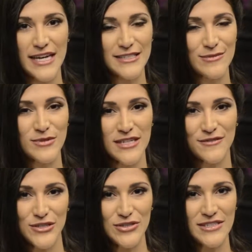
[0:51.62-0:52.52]
takes
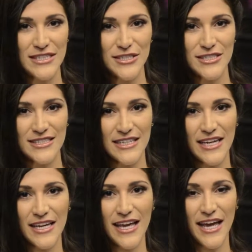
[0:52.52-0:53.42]
themselves too seriously
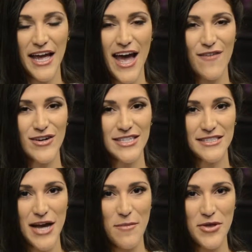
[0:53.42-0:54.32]
and can't have a good
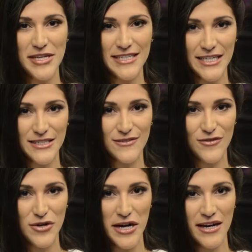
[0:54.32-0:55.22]
time on the dance
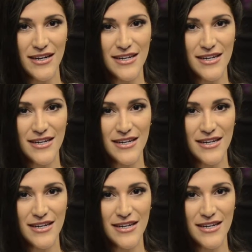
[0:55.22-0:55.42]
floor.